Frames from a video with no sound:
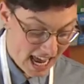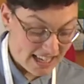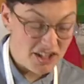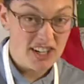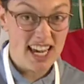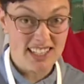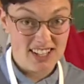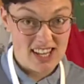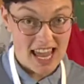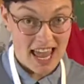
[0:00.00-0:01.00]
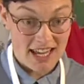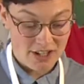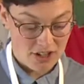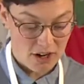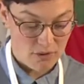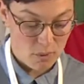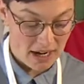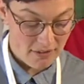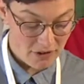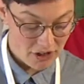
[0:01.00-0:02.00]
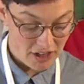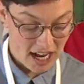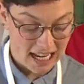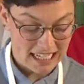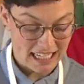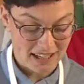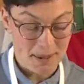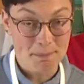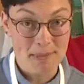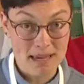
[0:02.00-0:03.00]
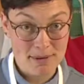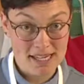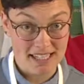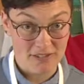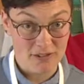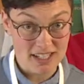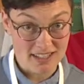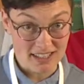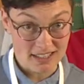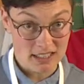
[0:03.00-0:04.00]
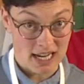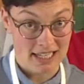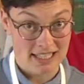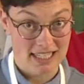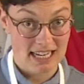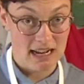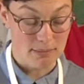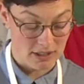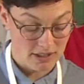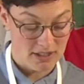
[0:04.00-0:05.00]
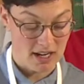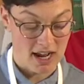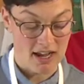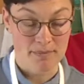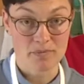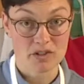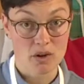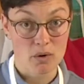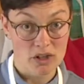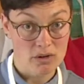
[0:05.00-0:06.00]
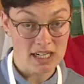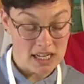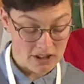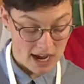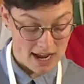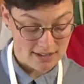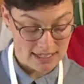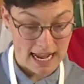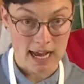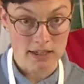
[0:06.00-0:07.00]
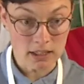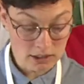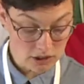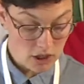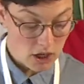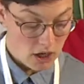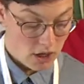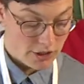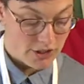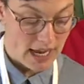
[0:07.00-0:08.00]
As you get to the edge of whatever you're cutting, maybe it feels a little unstable. So you can either ask an adult to